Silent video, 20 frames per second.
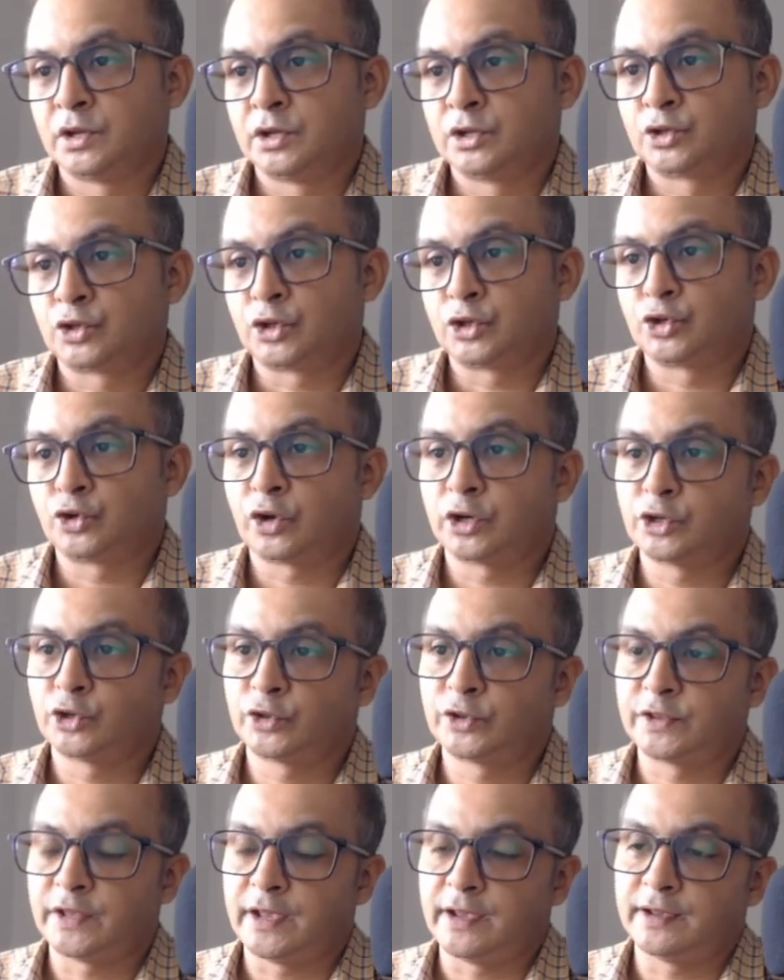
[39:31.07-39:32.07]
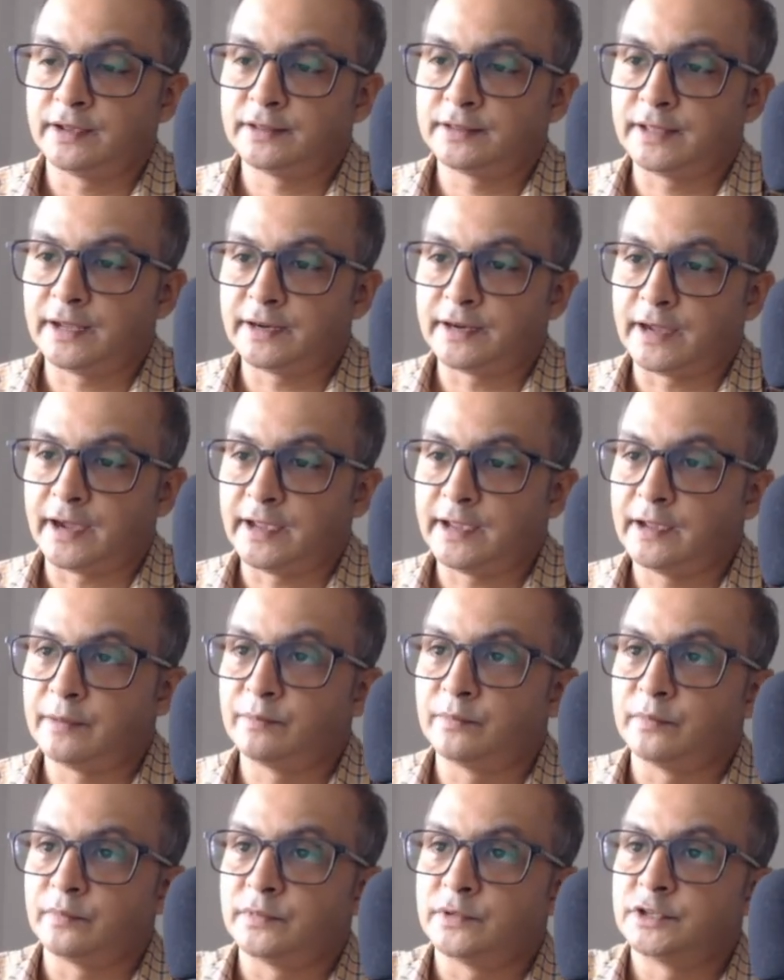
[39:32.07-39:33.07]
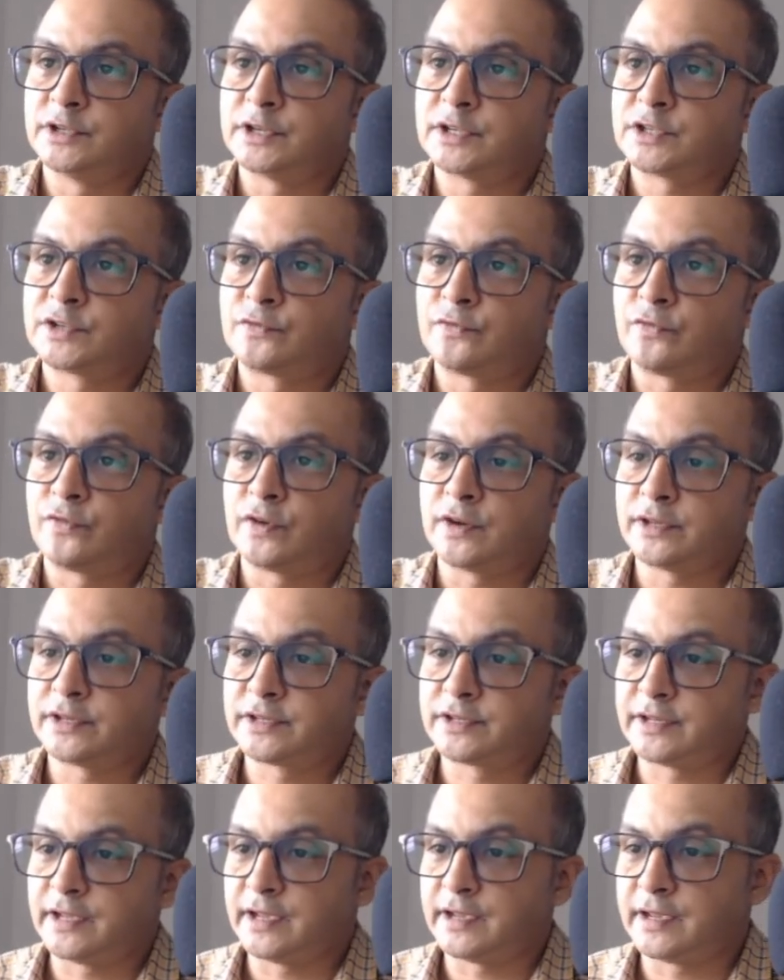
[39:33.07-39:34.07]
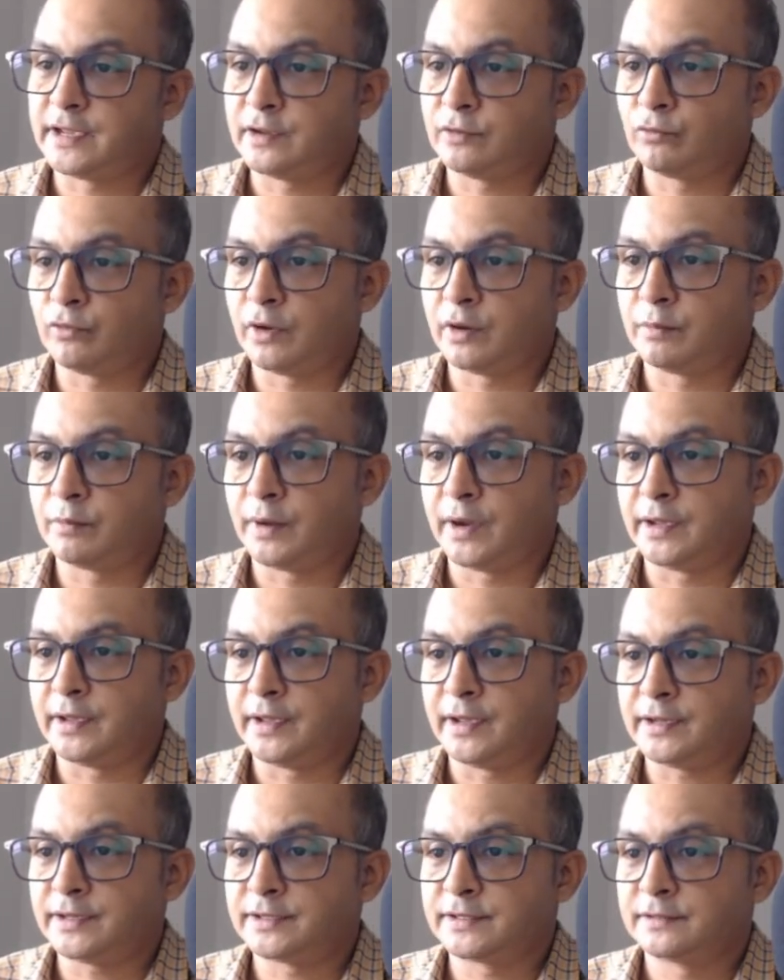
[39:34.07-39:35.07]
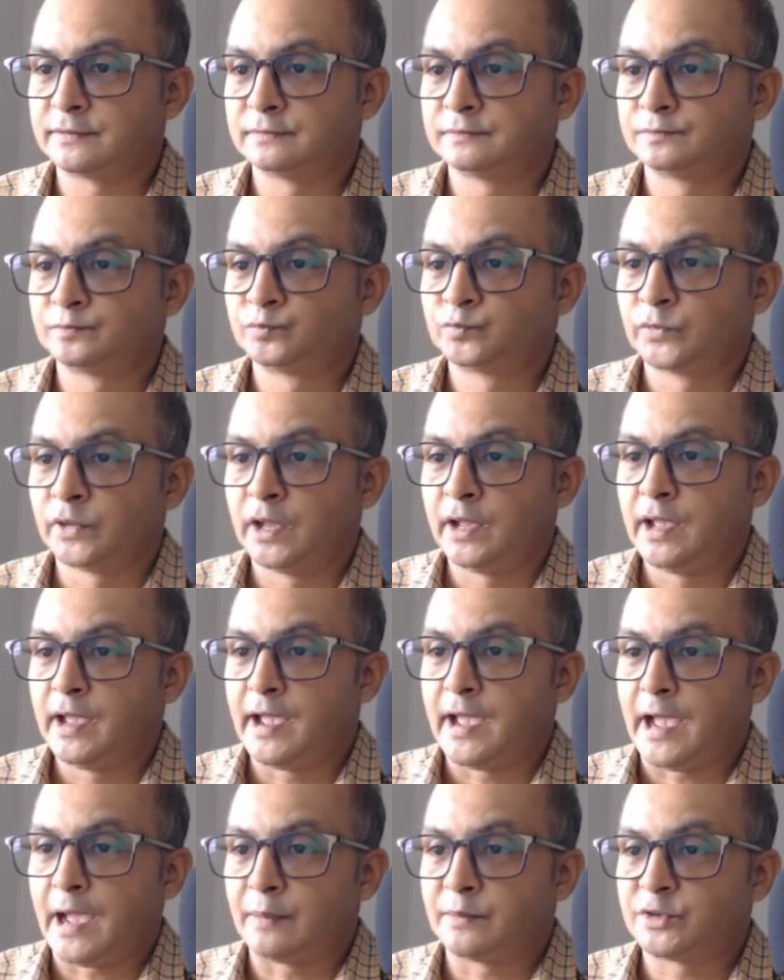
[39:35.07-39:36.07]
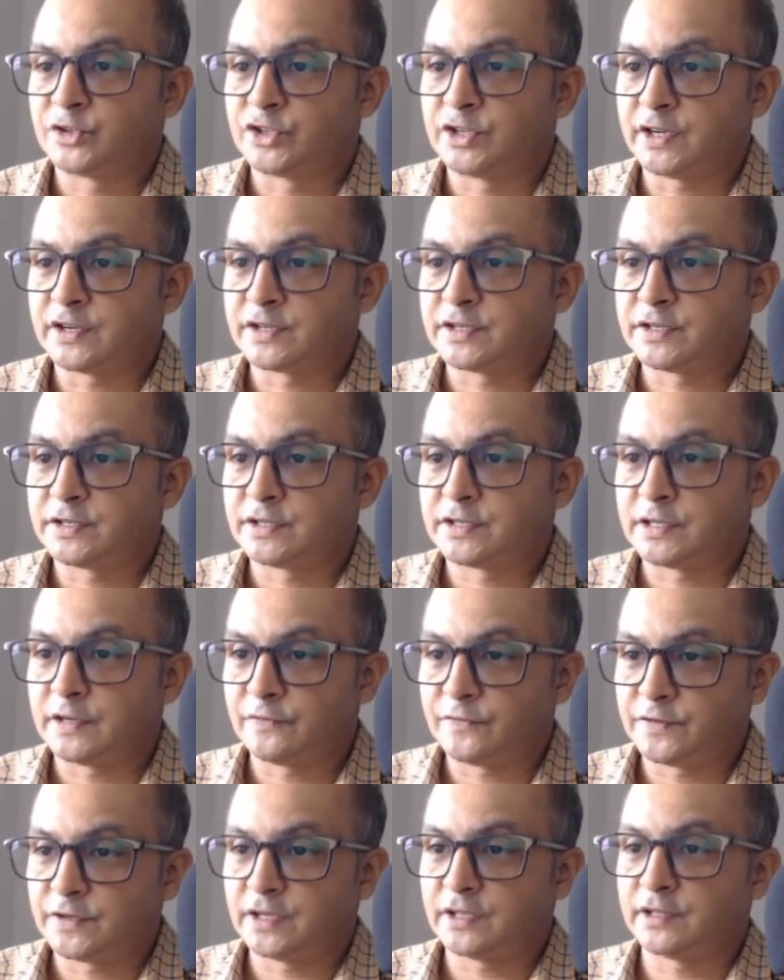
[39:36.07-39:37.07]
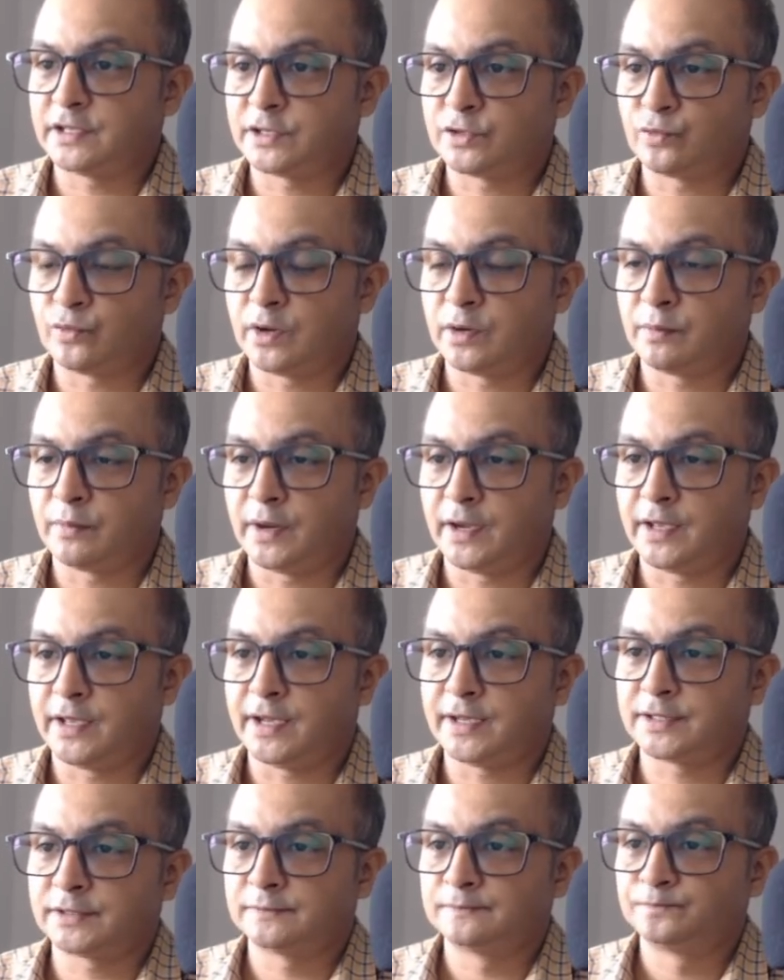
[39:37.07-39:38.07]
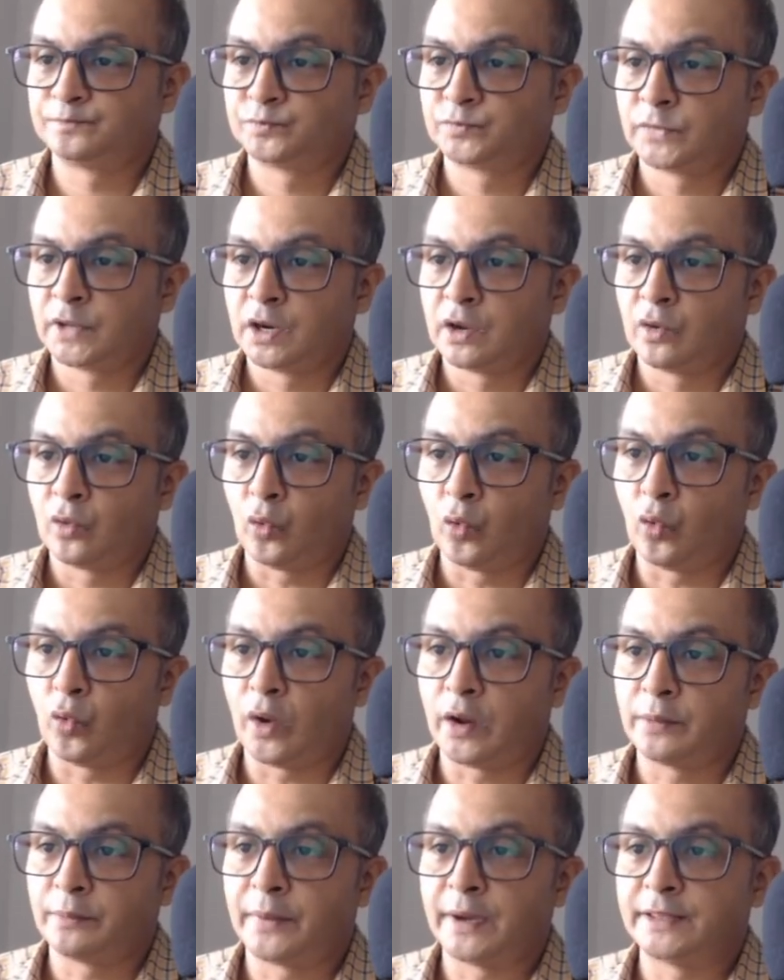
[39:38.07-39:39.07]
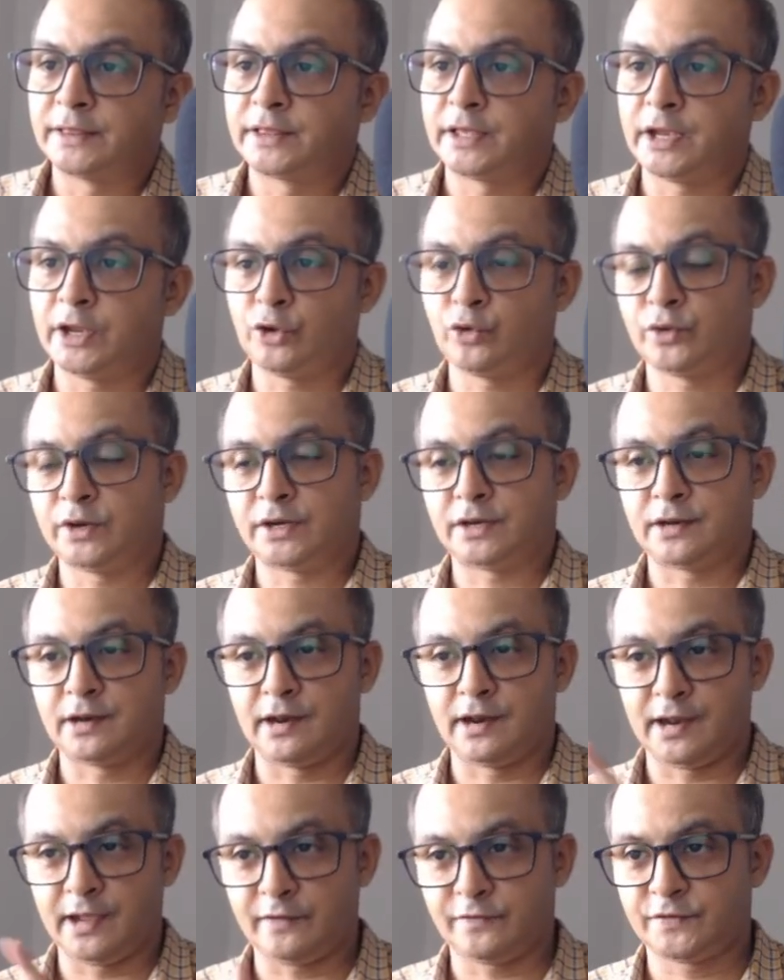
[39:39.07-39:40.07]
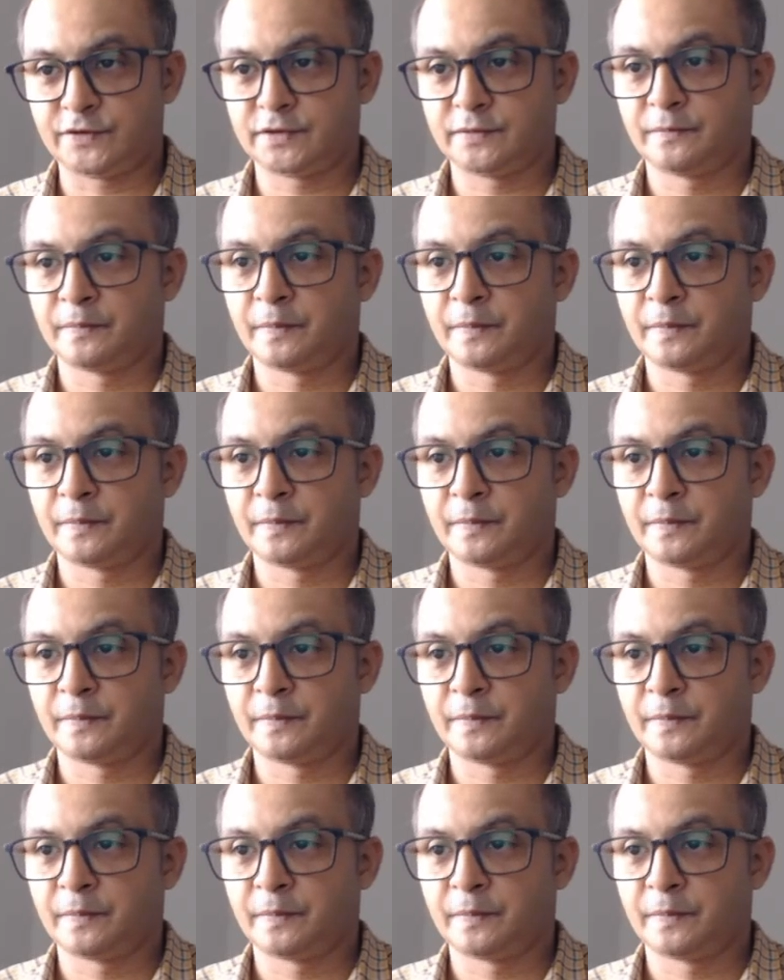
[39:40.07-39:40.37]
So don't you think that I am just first taking 1 by x, I'm shifting this 1 by x, 1 by 3 unit left,